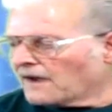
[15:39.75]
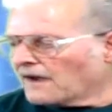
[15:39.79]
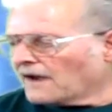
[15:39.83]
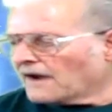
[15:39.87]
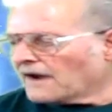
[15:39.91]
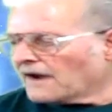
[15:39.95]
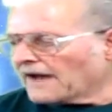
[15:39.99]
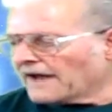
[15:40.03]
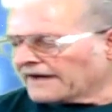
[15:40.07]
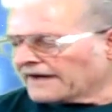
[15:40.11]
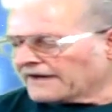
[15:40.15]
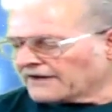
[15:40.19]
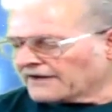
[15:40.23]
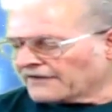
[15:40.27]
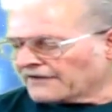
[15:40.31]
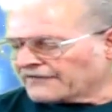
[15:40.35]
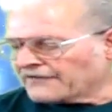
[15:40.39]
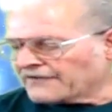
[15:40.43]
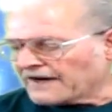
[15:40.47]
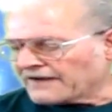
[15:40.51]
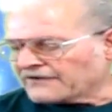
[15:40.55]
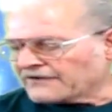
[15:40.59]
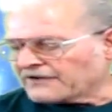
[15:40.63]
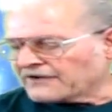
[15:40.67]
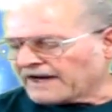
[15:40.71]
like
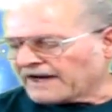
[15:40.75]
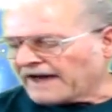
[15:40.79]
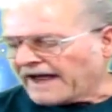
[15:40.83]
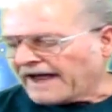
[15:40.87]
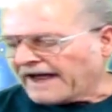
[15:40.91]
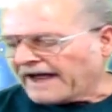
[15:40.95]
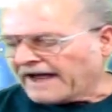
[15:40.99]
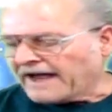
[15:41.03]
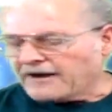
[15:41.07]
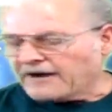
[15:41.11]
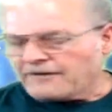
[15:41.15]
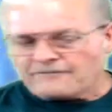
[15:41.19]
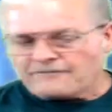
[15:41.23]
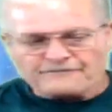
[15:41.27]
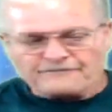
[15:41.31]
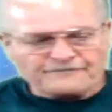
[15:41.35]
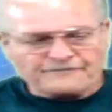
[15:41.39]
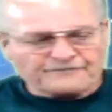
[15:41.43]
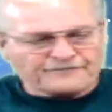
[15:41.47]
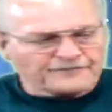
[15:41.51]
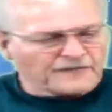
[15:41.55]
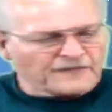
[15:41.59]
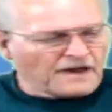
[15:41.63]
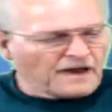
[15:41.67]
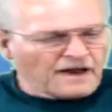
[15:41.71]
section A,
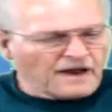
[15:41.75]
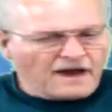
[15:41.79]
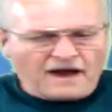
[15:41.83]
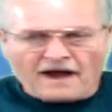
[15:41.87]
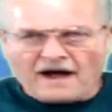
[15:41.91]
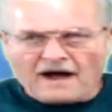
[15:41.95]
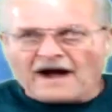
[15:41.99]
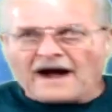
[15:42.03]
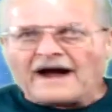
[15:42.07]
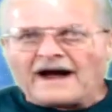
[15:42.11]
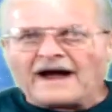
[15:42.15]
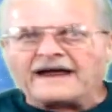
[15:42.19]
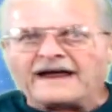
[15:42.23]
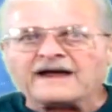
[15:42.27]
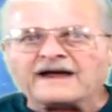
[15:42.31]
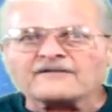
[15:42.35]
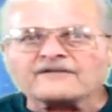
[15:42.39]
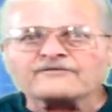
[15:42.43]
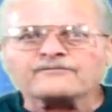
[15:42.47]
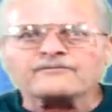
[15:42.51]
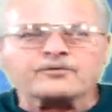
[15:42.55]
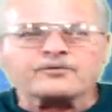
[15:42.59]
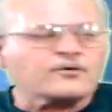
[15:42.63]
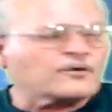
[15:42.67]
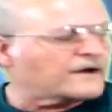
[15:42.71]
I
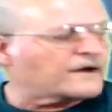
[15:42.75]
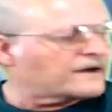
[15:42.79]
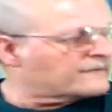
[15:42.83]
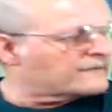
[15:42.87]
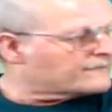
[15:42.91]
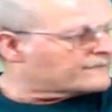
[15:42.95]
have put,